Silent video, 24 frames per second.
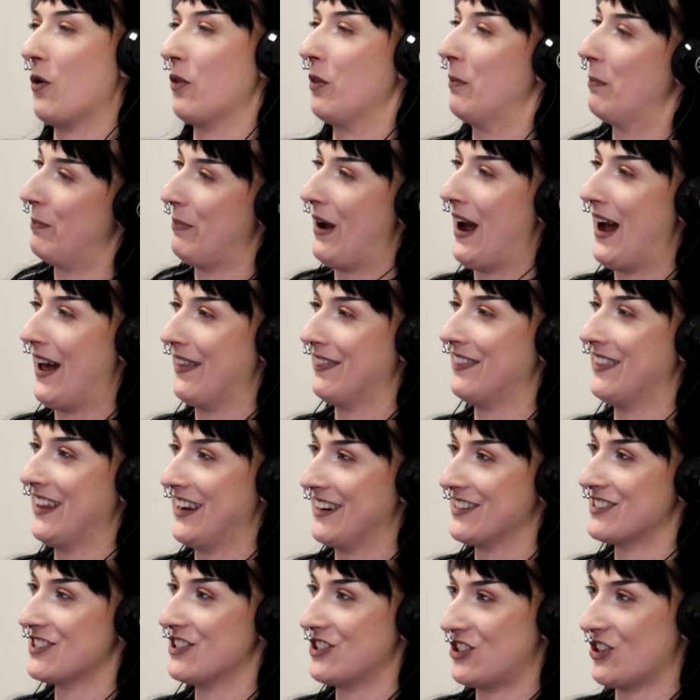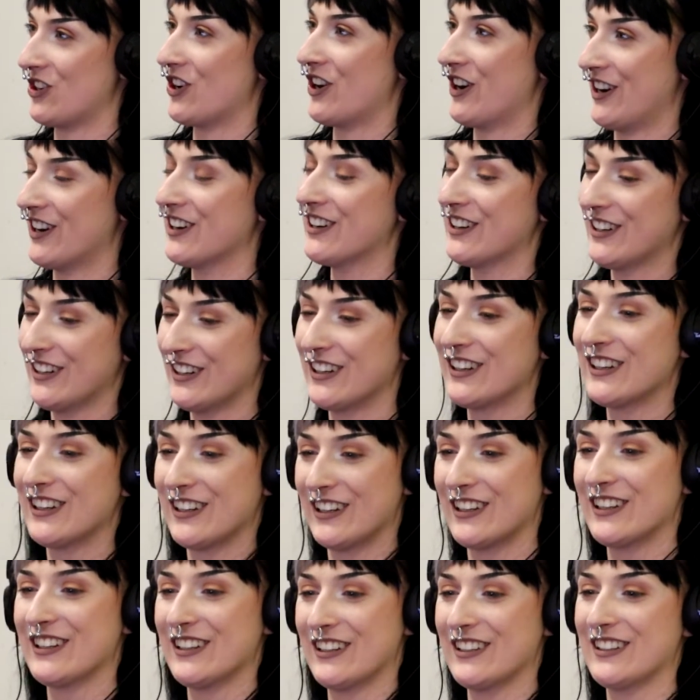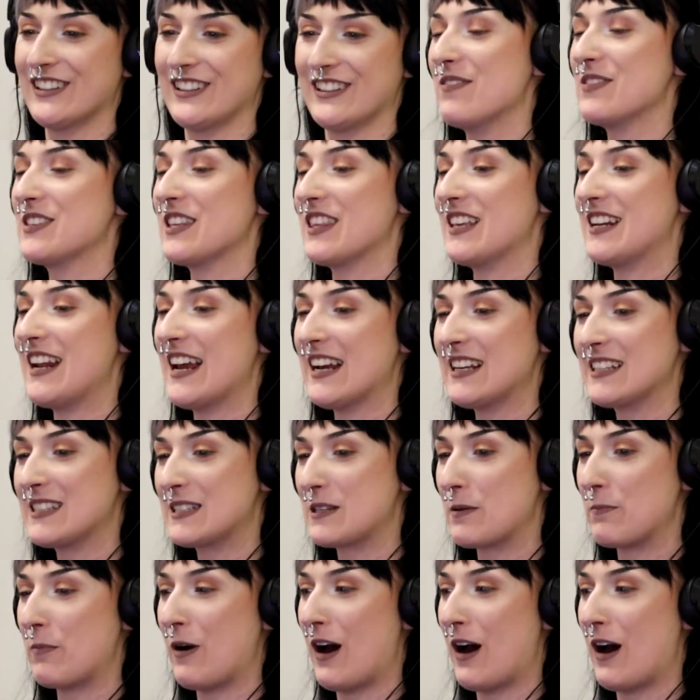or the bad thing to do. So the next